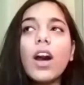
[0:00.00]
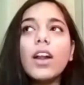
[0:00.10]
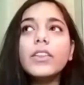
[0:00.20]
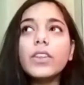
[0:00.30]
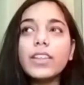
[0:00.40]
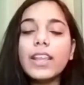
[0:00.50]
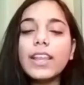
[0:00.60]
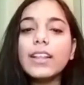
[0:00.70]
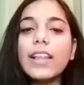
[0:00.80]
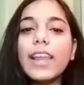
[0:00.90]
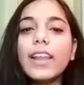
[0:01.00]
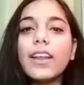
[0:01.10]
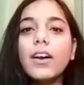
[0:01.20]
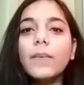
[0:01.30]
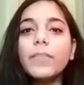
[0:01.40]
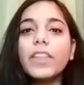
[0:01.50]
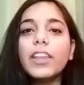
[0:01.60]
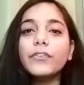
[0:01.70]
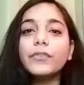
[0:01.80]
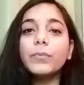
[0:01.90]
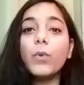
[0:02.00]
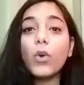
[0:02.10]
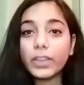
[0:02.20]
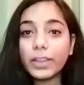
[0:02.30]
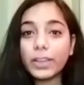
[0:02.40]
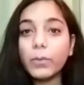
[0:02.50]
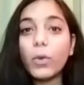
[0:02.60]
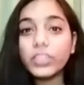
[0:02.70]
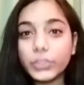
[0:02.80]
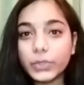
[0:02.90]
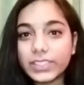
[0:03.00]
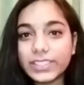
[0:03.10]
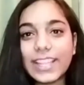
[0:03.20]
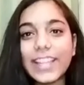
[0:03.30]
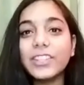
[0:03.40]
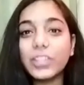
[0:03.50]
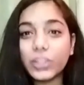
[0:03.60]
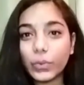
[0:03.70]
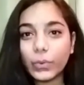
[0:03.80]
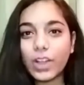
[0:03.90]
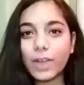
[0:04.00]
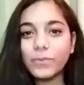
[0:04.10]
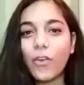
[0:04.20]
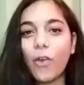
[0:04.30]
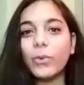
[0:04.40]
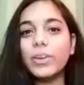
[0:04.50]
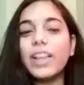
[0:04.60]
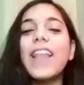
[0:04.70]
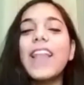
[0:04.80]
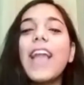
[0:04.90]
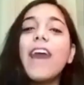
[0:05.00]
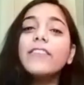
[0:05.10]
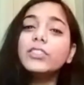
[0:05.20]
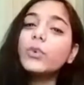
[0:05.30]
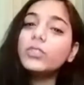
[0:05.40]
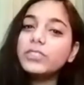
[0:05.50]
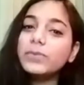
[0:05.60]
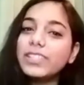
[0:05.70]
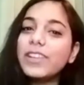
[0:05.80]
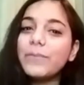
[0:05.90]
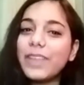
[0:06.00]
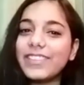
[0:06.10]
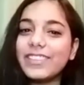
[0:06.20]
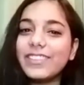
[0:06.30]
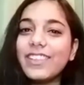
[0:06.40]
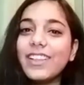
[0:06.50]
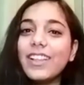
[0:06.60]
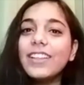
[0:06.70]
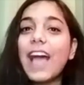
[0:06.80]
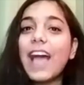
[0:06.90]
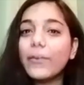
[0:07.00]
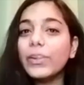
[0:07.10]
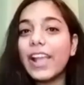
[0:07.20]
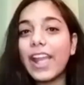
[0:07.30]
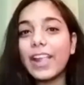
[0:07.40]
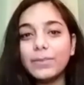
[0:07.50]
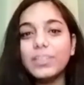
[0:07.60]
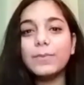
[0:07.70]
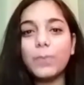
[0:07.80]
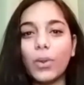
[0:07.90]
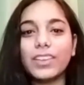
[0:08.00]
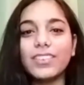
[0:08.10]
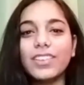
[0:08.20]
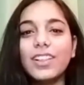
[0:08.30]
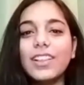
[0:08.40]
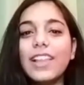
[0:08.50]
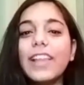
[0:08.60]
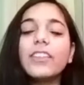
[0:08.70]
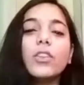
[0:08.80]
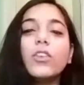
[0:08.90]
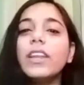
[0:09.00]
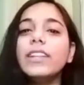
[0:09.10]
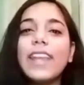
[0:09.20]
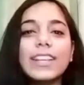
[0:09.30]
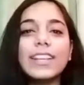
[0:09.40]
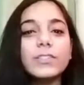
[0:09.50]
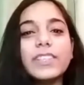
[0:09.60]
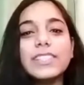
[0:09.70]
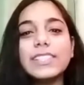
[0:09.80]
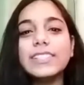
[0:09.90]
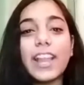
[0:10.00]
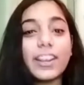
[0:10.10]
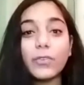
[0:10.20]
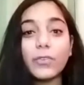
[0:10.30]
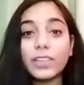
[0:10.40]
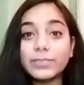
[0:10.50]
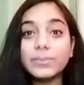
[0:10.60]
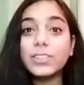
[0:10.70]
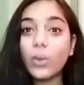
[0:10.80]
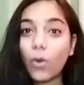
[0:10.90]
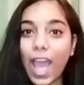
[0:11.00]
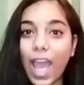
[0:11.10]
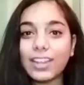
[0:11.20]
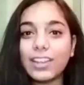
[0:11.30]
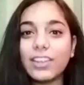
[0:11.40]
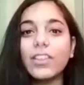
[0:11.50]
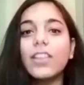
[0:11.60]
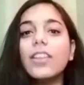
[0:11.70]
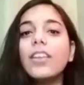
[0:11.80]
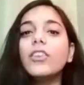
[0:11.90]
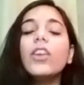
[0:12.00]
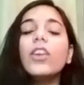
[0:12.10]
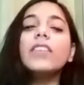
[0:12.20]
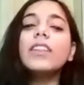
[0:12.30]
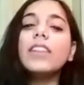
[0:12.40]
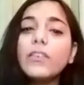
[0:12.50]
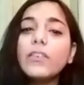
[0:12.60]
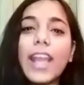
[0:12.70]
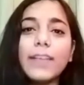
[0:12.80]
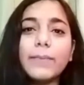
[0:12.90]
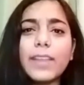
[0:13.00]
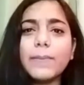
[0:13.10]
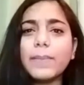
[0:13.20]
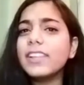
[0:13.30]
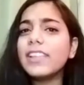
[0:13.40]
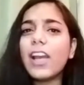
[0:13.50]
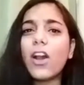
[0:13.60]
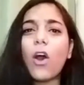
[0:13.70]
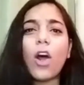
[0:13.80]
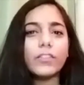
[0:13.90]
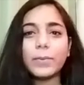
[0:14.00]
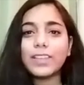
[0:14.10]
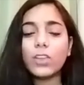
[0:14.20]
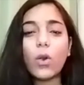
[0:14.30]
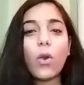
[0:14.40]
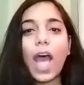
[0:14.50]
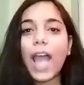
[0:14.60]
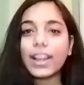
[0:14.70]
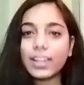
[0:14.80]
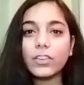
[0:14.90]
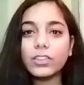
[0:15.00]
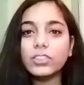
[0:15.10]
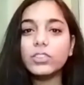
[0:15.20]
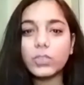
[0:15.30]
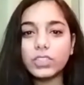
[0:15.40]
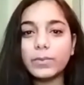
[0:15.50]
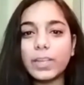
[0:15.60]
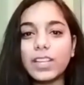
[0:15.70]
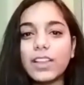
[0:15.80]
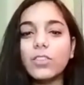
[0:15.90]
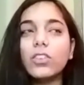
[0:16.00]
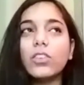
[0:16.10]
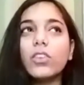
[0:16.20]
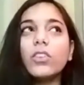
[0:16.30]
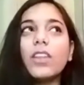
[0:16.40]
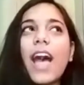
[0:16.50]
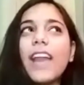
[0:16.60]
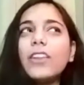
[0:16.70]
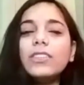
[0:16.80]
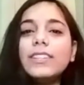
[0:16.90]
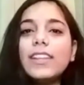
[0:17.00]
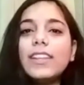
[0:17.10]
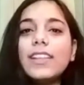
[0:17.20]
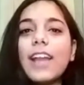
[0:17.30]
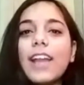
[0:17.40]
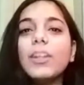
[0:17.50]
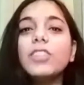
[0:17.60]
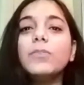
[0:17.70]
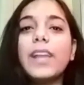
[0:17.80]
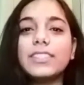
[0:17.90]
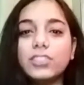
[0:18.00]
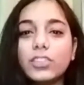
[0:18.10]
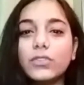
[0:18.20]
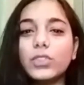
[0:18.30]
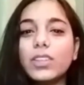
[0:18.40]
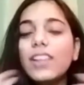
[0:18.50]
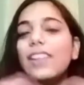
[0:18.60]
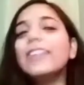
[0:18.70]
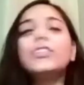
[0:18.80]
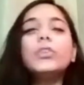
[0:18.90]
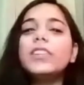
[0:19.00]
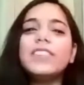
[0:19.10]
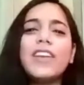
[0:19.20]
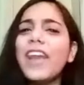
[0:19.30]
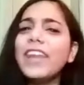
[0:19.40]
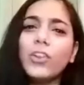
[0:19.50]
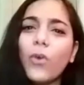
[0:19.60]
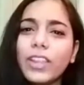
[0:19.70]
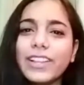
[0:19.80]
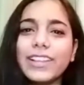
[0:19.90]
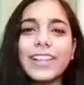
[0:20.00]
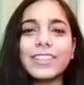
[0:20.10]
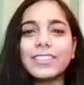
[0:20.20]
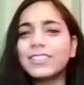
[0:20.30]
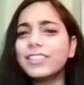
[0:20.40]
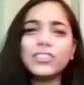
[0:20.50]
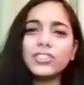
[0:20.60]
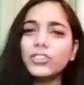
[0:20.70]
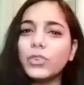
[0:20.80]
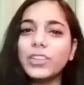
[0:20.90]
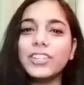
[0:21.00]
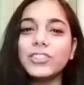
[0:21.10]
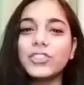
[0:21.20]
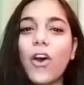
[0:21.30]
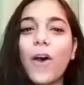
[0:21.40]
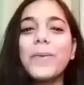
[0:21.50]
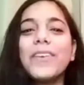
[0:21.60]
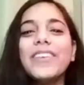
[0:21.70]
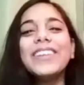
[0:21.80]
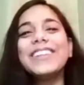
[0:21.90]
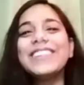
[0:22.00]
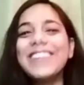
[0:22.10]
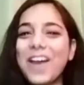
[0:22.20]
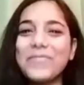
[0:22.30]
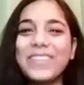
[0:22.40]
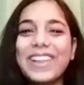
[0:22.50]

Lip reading: do you think, like, if more and more shooters like you come forward and have a social media presence, that will help the sport? Like, you know, in tennis we see Serena Williams so active, you know, even NBA players, all of them are so active on social media. So I don't see that much presence of like shooters are very low key, like they're just doing their job. They are playing,